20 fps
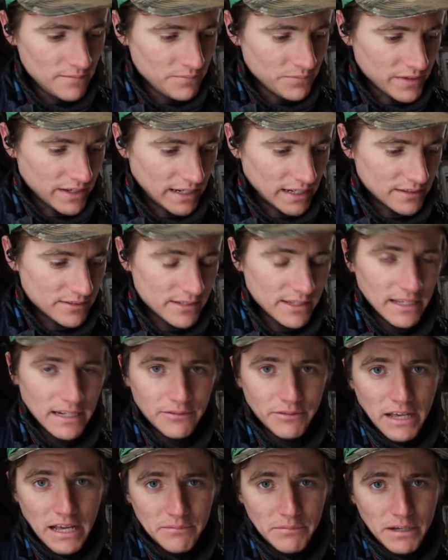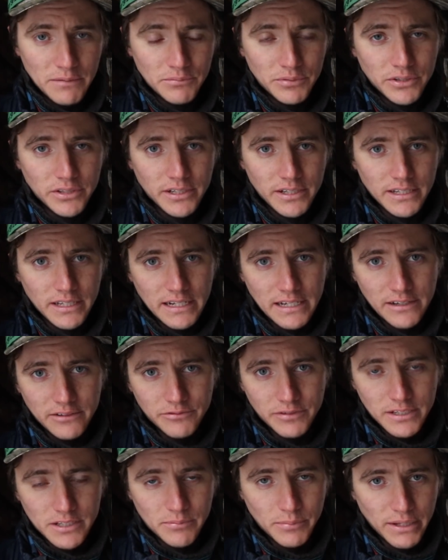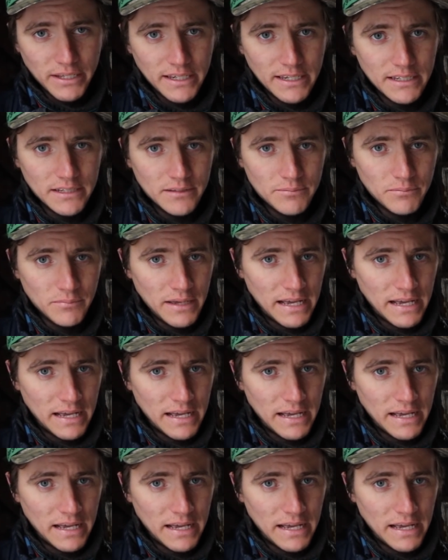Like I said, I've got my book and I've explained